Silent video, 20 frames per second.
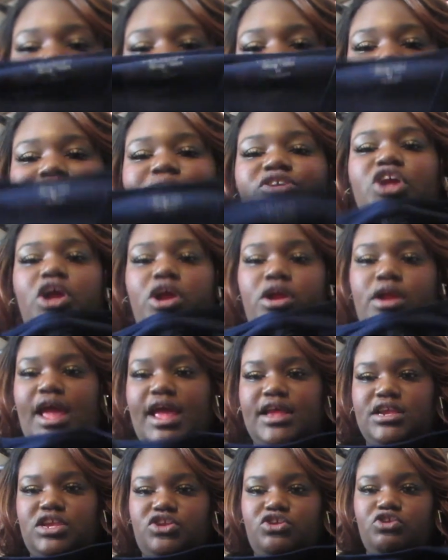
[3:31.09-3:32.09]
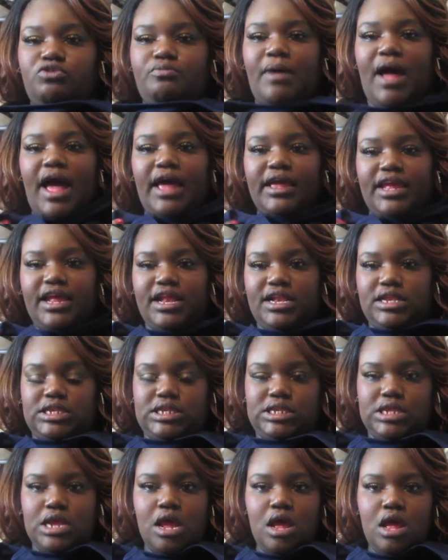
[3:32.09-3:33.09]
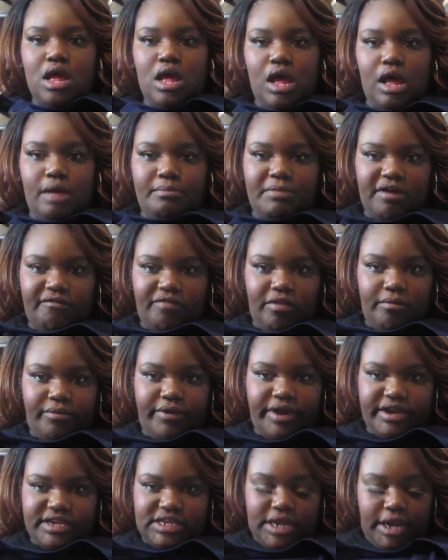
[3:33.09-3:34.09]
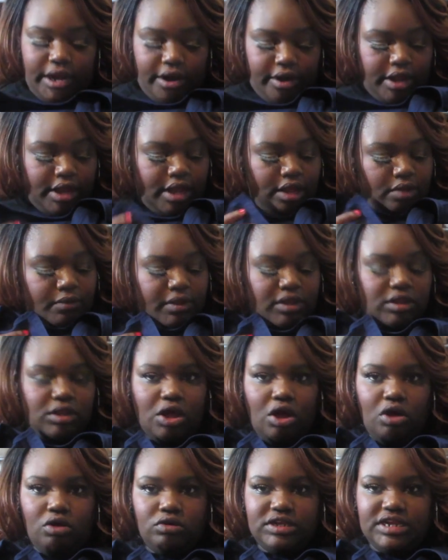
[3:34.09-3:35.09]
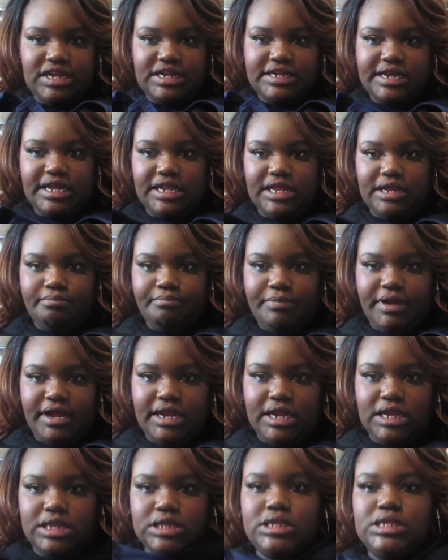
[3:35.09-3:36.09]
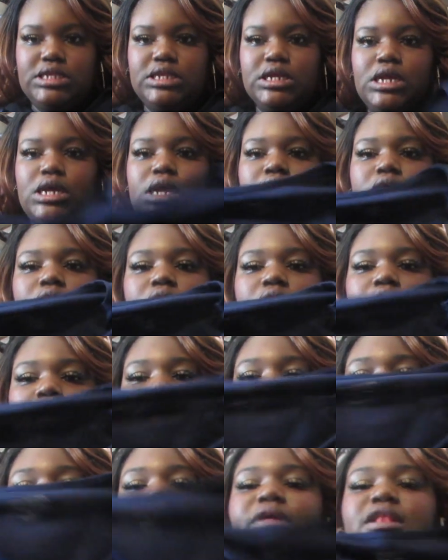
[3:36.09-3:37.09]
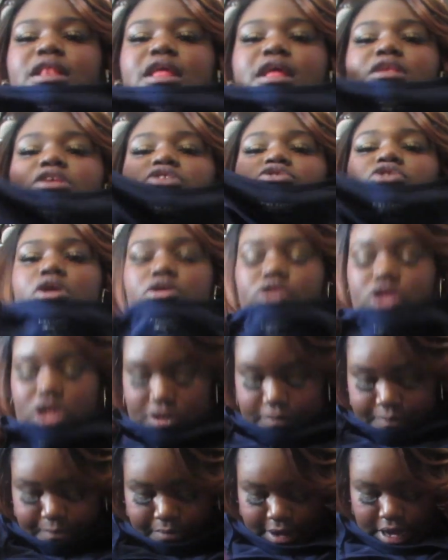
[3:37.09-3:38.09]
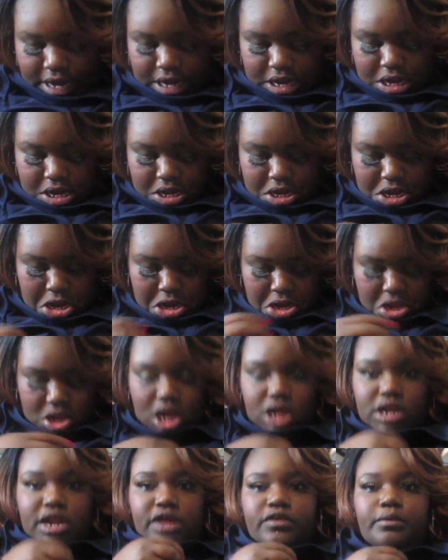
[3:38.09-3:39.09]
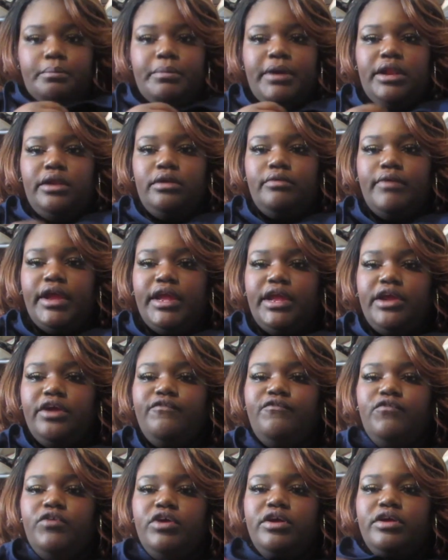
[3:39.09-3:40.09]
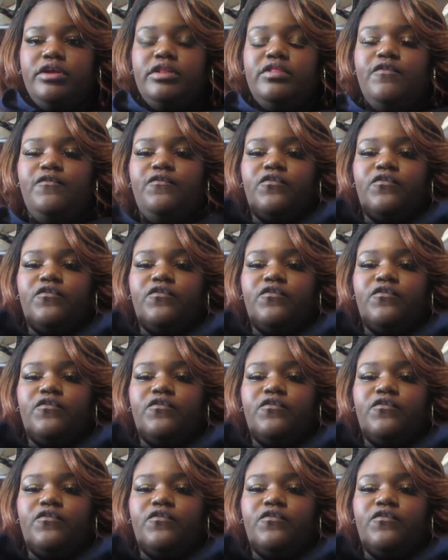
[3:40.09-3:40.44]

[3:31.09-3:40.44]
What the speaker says: type shirt. Has two pockets above the breast area with gold detailing buttons. And then, you know, just another button right here for the